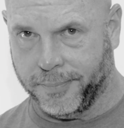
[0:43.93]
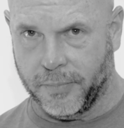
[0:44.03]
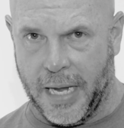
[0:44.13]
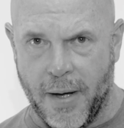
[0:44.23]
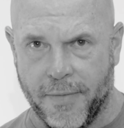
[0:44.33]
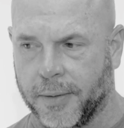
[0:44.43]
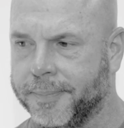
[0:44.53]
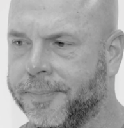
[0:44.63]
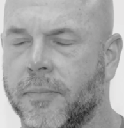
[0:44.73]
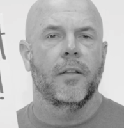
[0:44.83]
However,
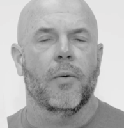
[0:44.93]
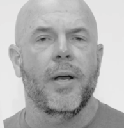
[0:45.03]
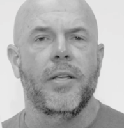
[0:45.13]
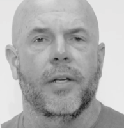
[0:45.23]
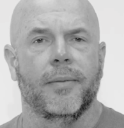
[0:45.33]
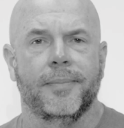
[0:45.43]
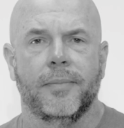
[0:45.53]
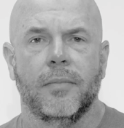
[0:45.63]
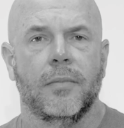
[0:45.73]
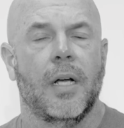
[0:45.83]
the reason,
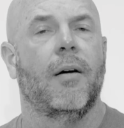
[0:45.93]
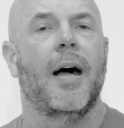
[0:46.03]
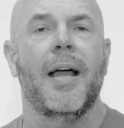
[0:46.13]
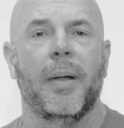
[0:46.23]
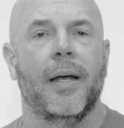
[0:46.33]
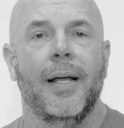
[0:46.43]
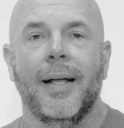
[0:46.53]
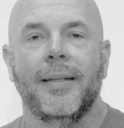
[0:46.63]
alignment.